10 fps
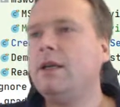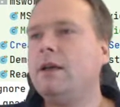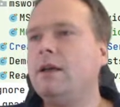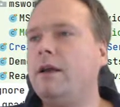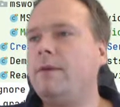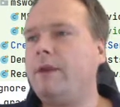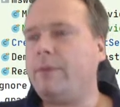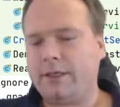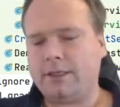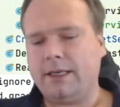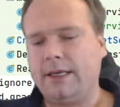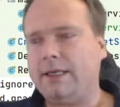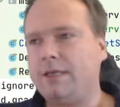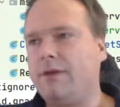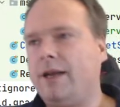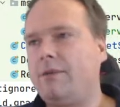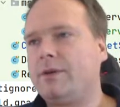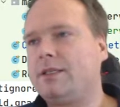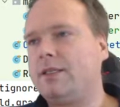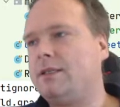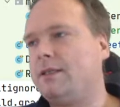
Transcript: Let me just delete this file because this is the